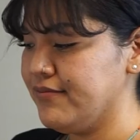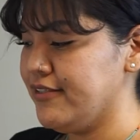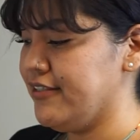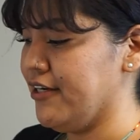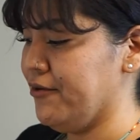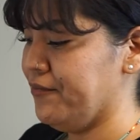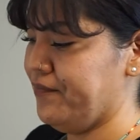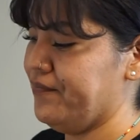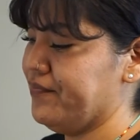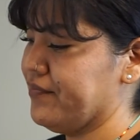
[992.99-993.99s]
So
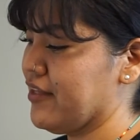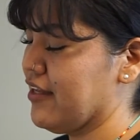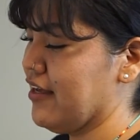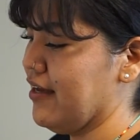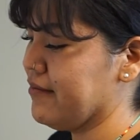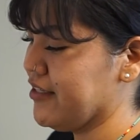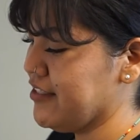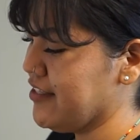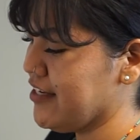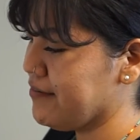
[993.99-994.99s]
I'm going to
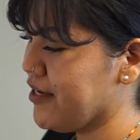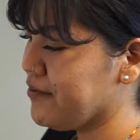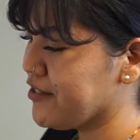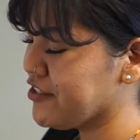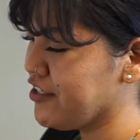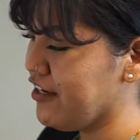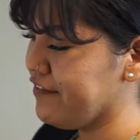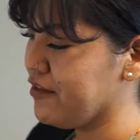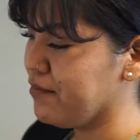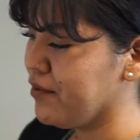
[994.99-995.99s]
take my worksheet
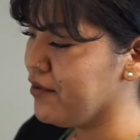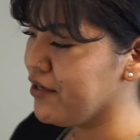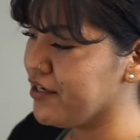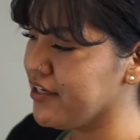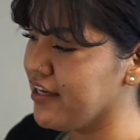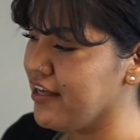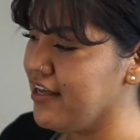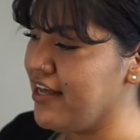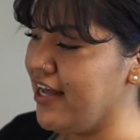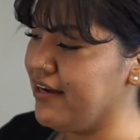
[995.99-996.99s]
off the board
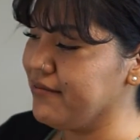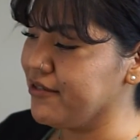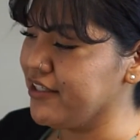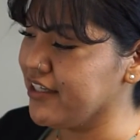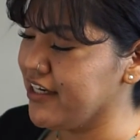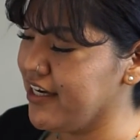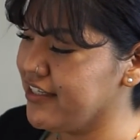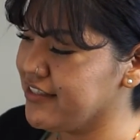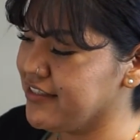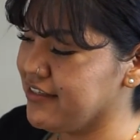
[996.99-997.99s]
and I'm going to
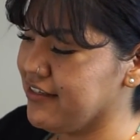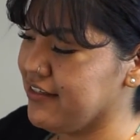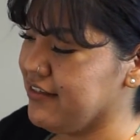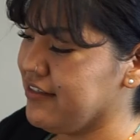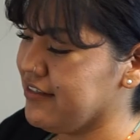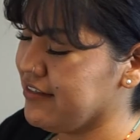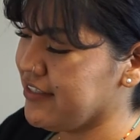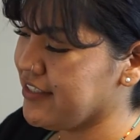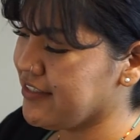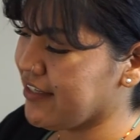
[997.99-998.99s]
cut
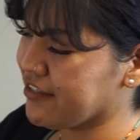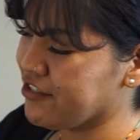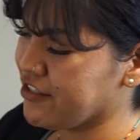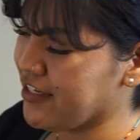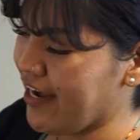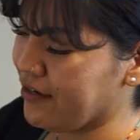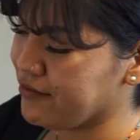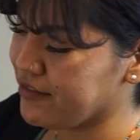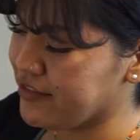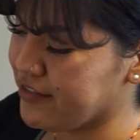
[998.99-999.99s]
this section
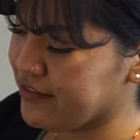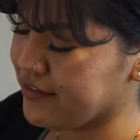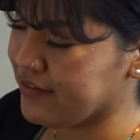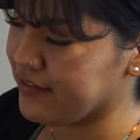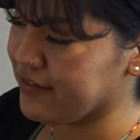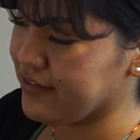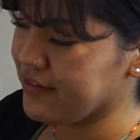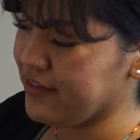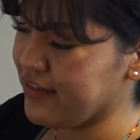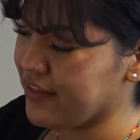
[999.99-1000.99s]
out.
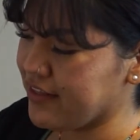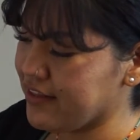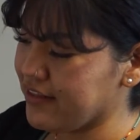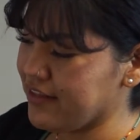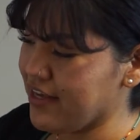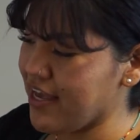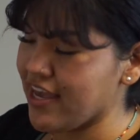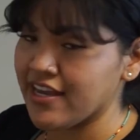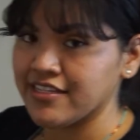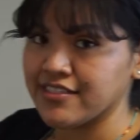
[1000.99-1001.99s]
The
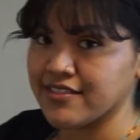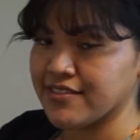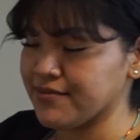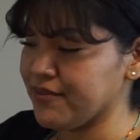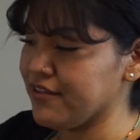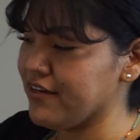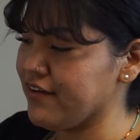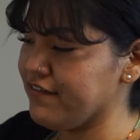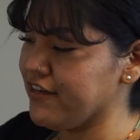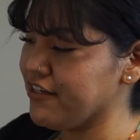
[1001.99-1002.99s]
hands with their
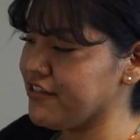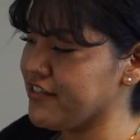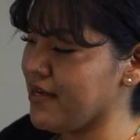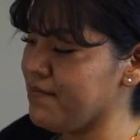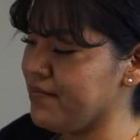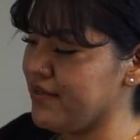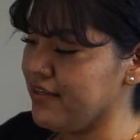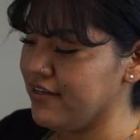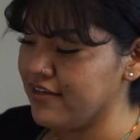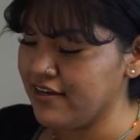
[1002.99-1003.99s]
fingers up.
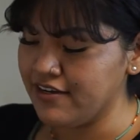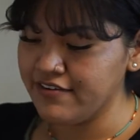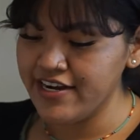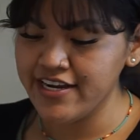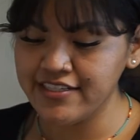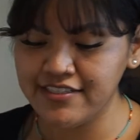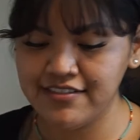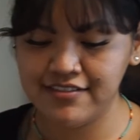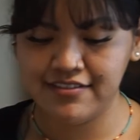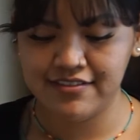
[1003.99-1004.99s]
All right.
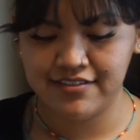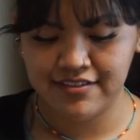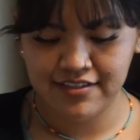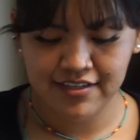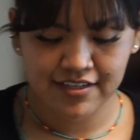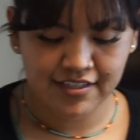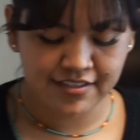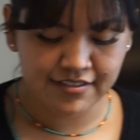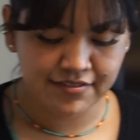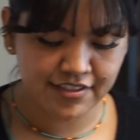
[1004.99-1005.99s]

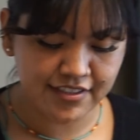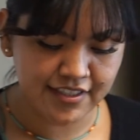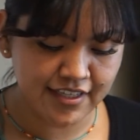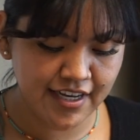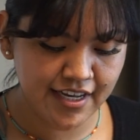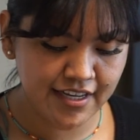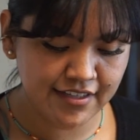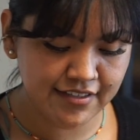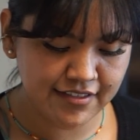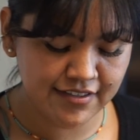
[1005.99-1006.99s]
So I'm just going to
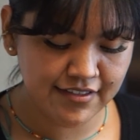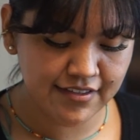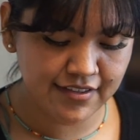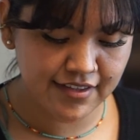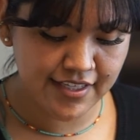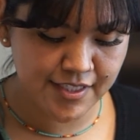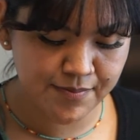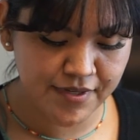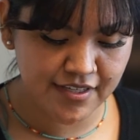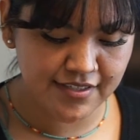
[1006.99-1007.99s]
cut this
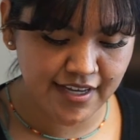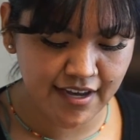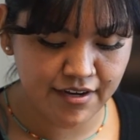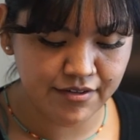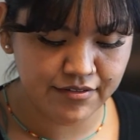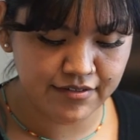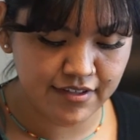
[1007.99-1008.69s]
piece out.